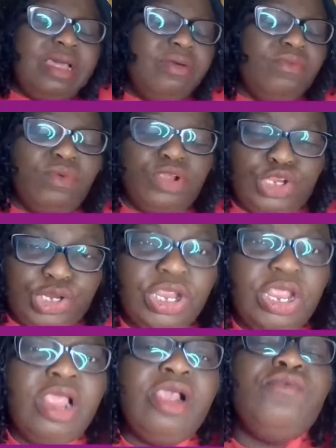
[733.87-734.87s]
wash.
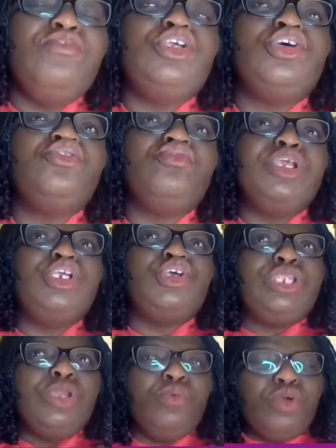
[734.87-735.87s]
We should also make
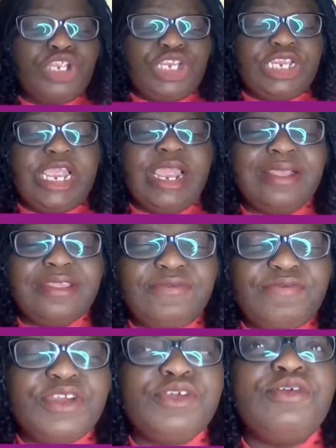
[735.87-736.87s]
sure they wash their hands
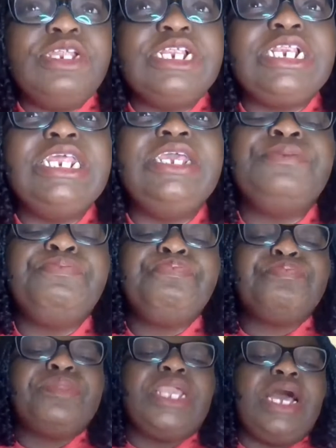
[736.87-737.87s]
frequently.
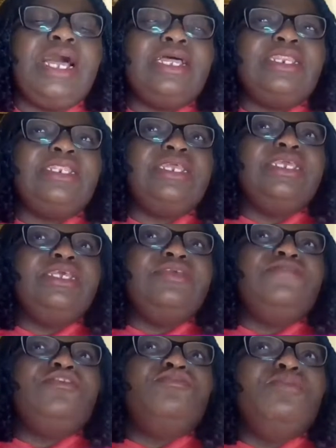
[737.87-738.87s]
And
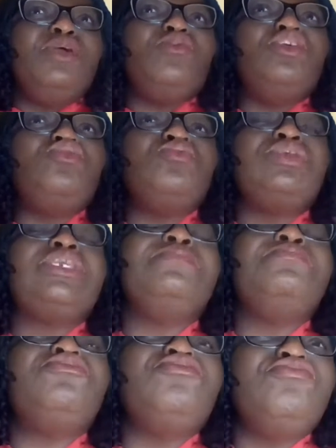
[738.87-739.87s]
you may want to
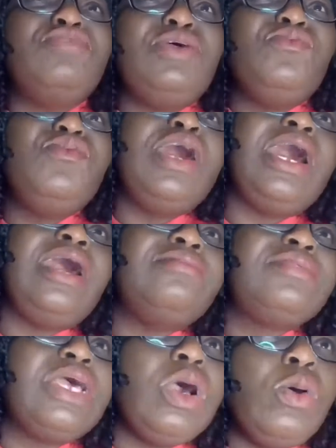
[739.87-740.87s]
keep children who
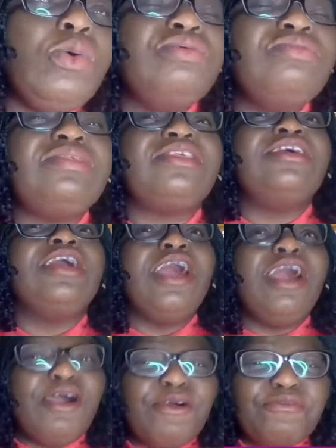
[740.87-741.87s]
have colds and
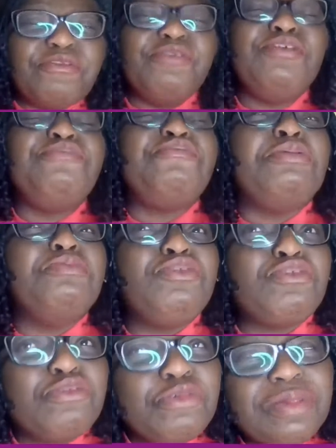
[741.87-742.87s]
cough away from
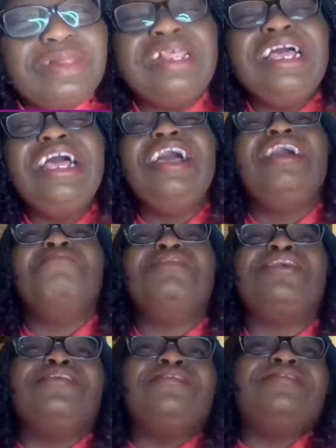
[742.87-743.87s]
school,
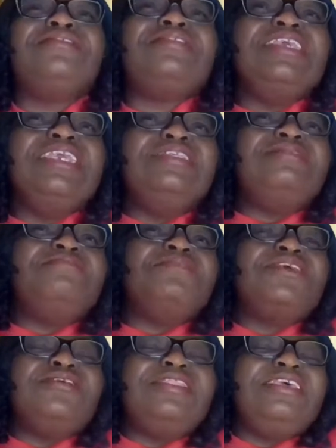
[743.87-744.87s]
because
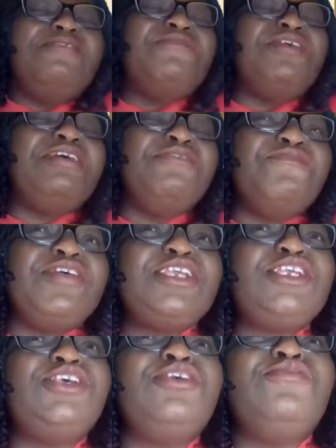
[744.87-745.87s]
they're viral
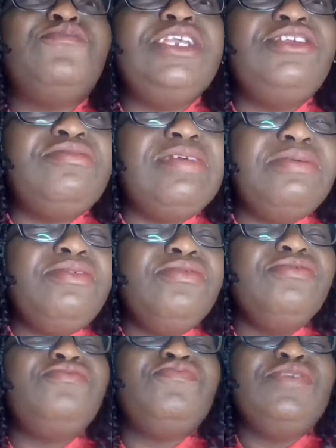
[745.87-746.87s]
infection. When children
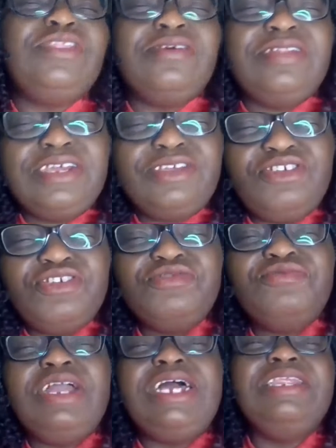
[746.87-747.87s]
goes with other
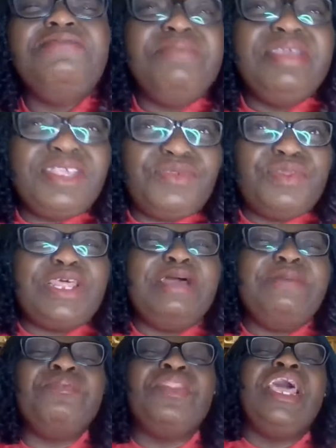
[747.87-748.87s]
children and they mix with
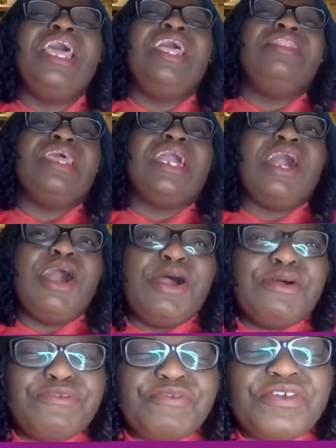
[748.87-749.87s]
them, they
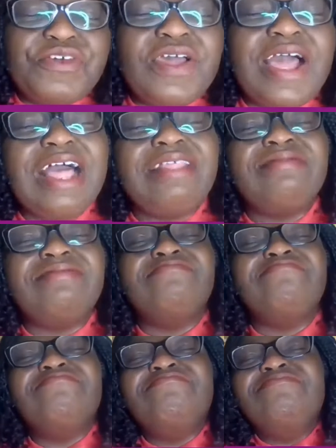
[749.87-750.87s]
cough
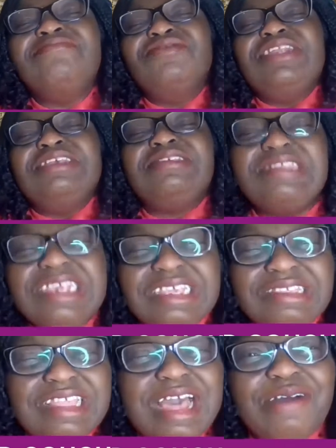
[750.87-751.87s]
and they
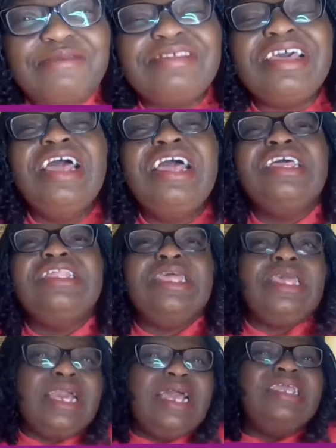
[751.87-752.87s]
sneeze out,
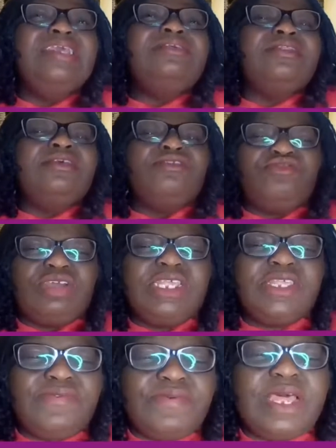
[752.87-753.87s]
they can easily
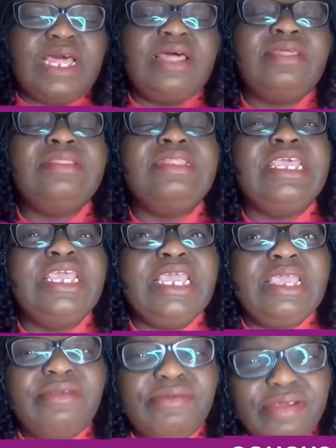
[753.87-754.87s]
transfer
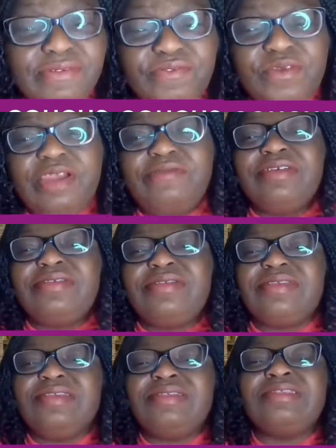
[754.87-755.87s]
the
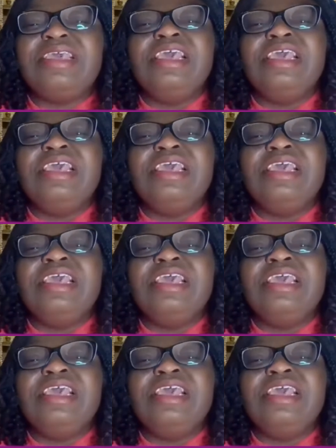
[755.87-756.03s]
viruses